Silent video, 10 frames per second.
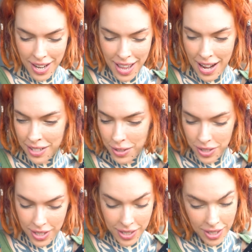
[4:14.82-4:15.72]
that I had in
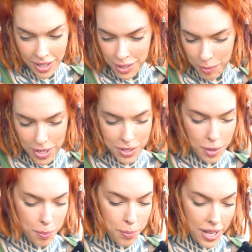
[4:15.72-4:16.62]
Yuki because I customized
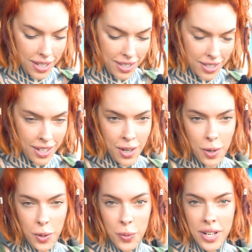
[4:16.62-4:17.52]
her, but
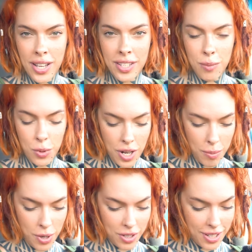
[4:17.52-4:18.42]
Irwin has some great
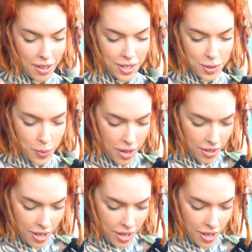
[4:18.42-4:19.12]
personality as well.